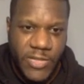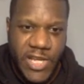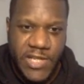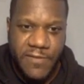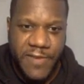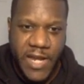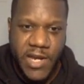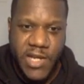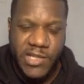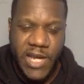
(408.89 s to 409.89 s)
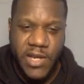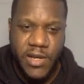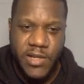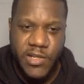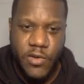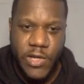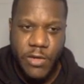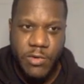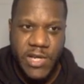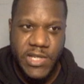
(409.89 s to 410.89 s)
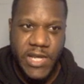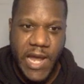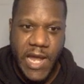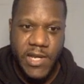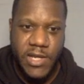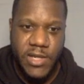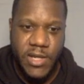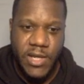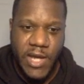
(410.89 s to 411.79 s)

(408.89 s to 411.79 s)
is the fact that they're saying there's no liquidity added